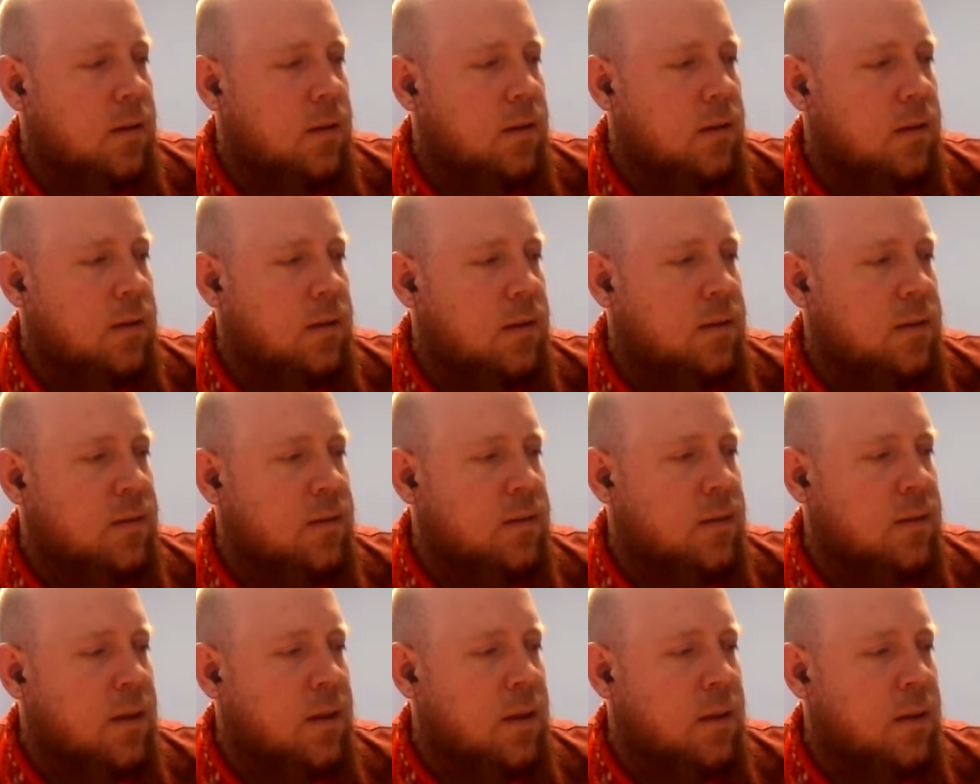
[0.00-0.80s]
let's
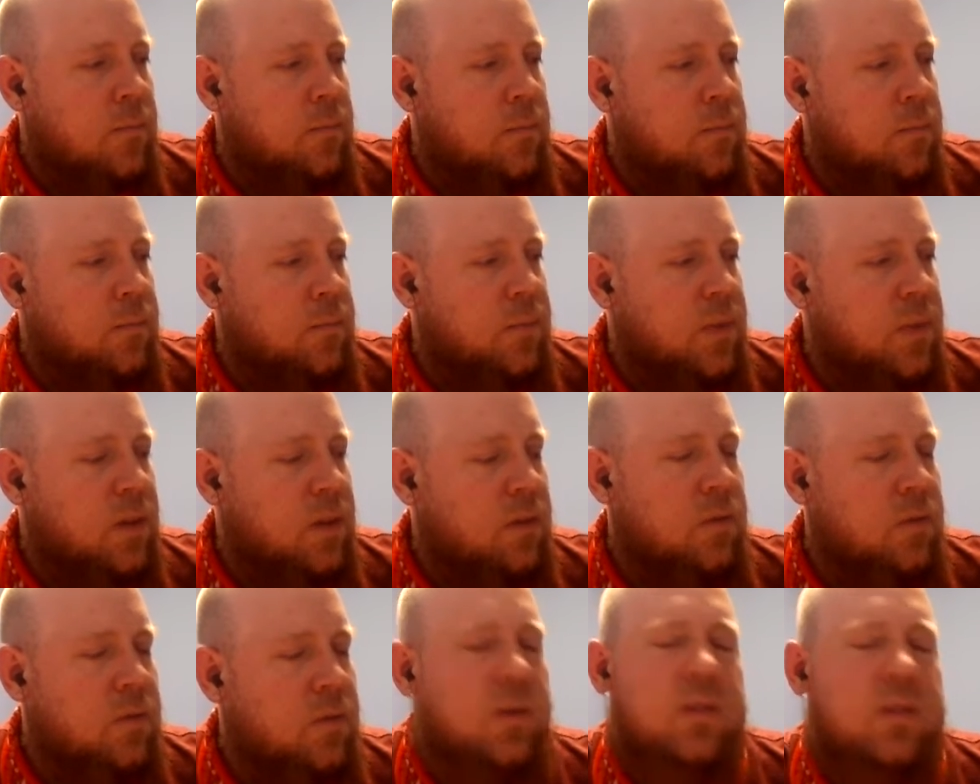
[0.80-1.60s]
see.
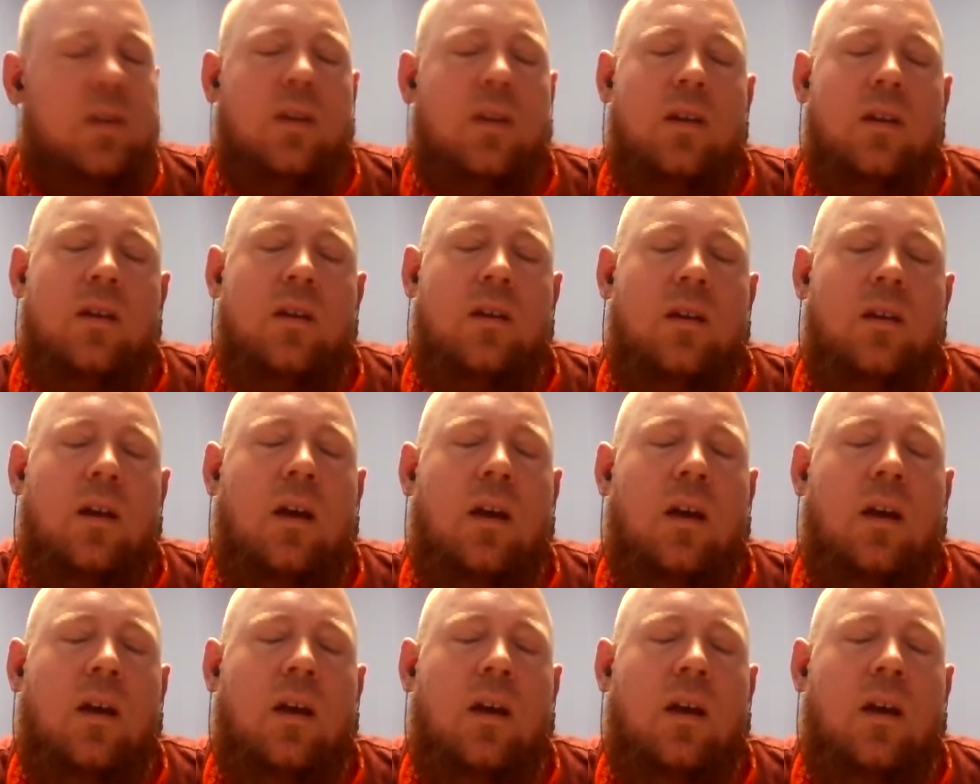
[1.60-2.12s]
Who was I gonna?